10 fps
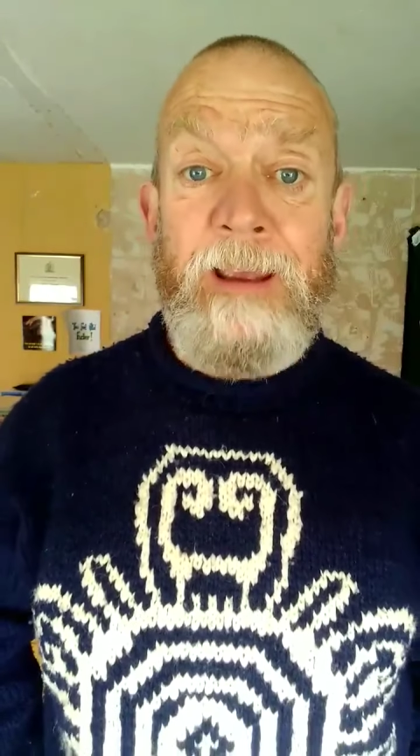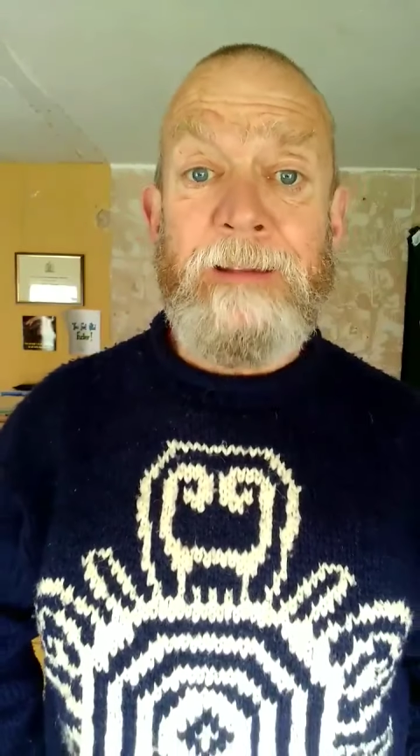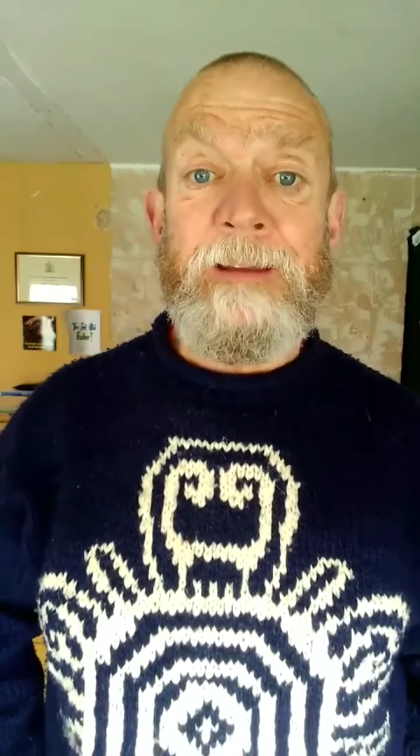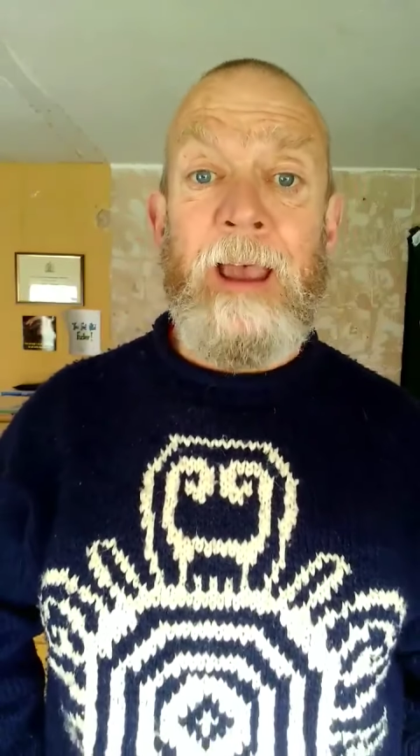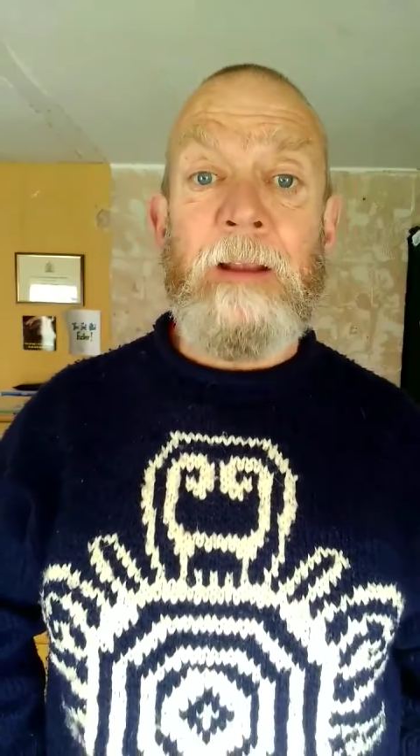
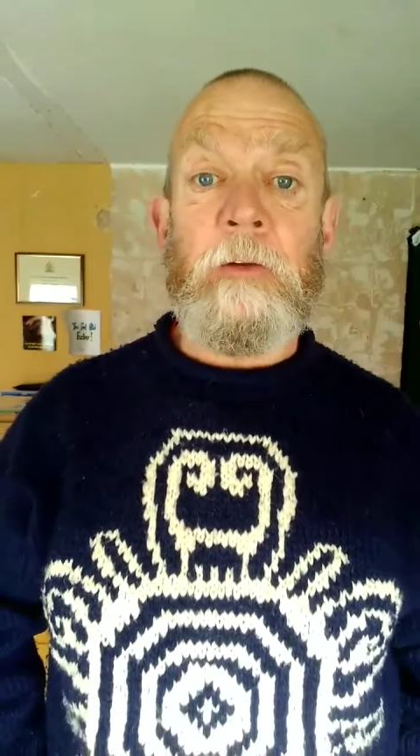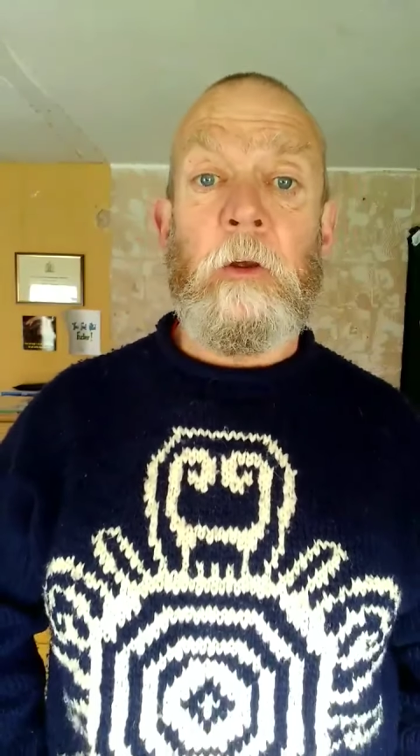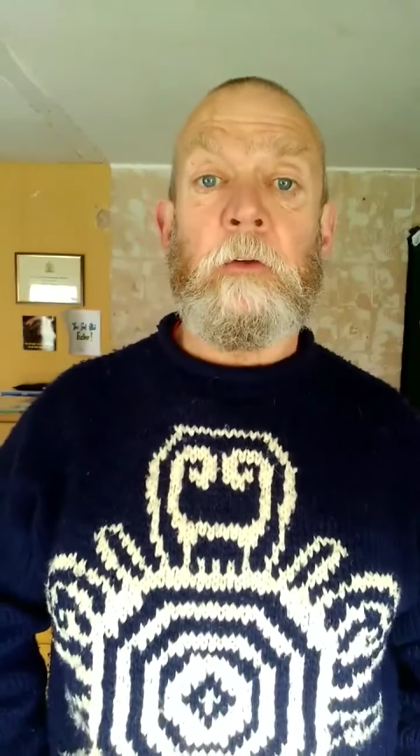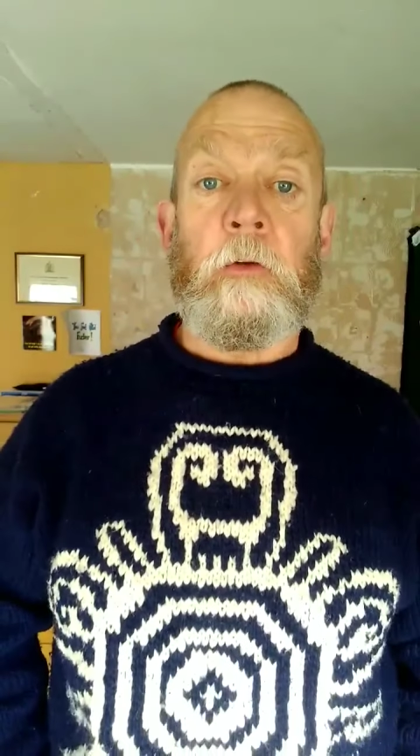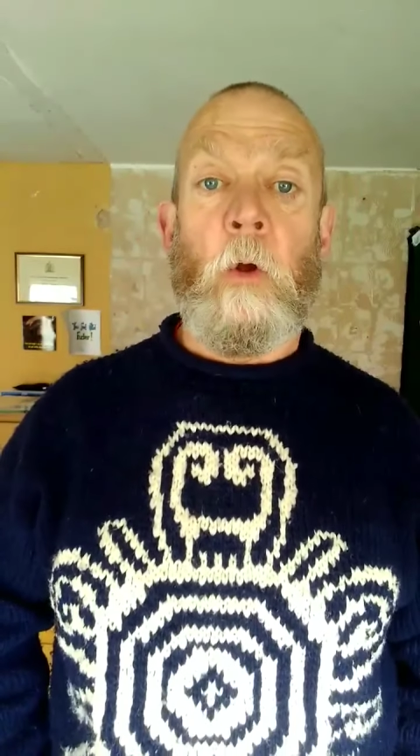it
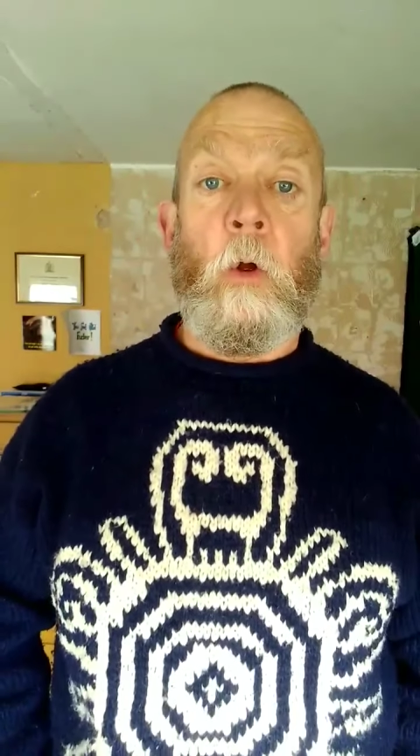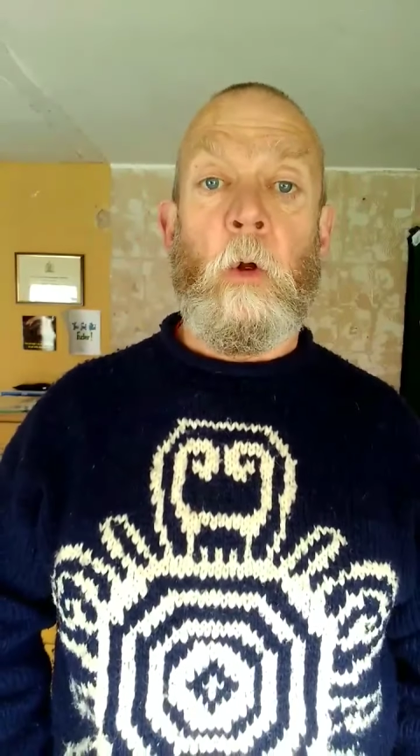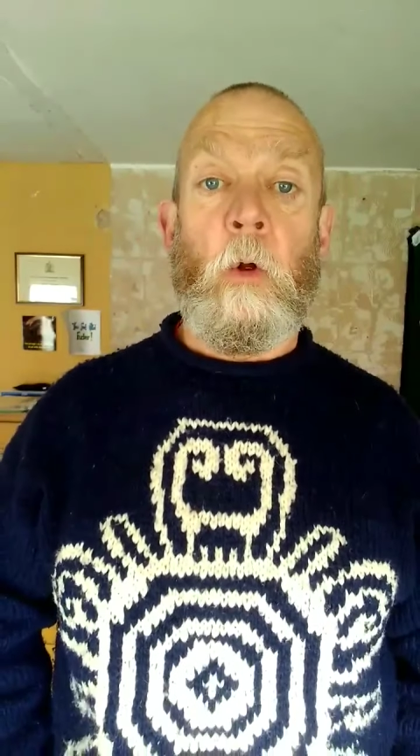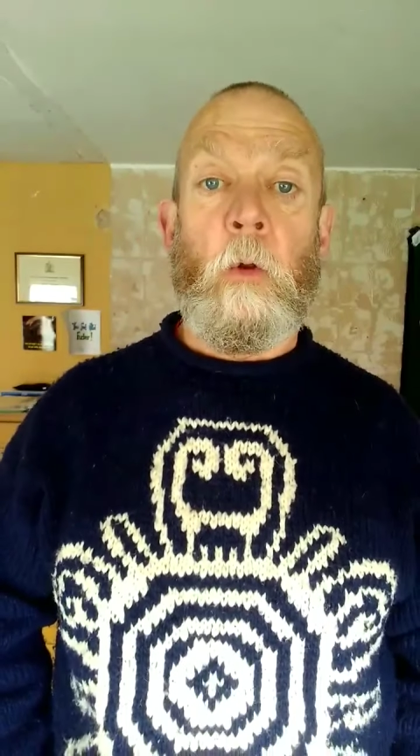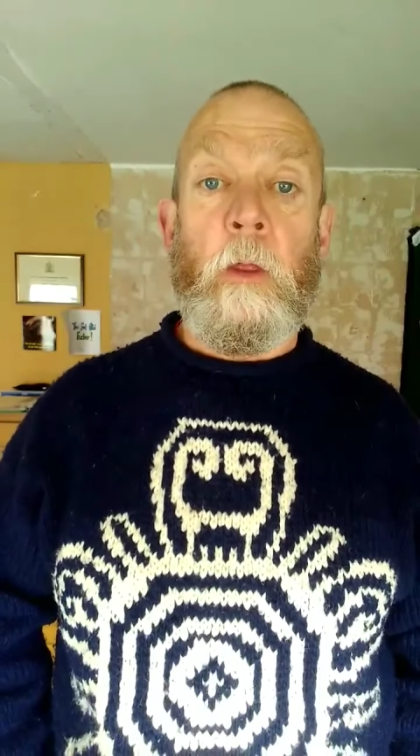takes us
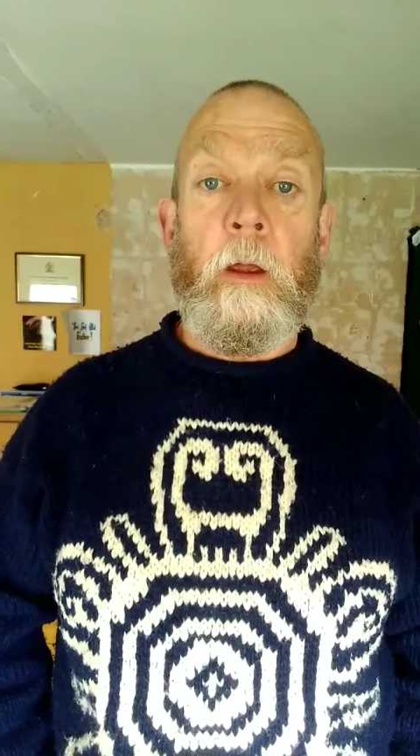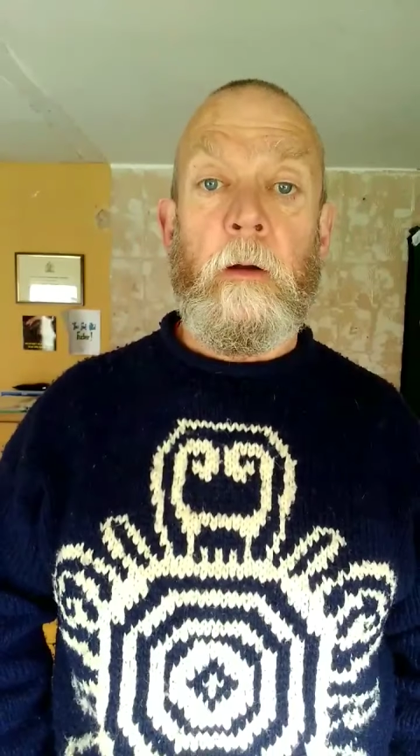all,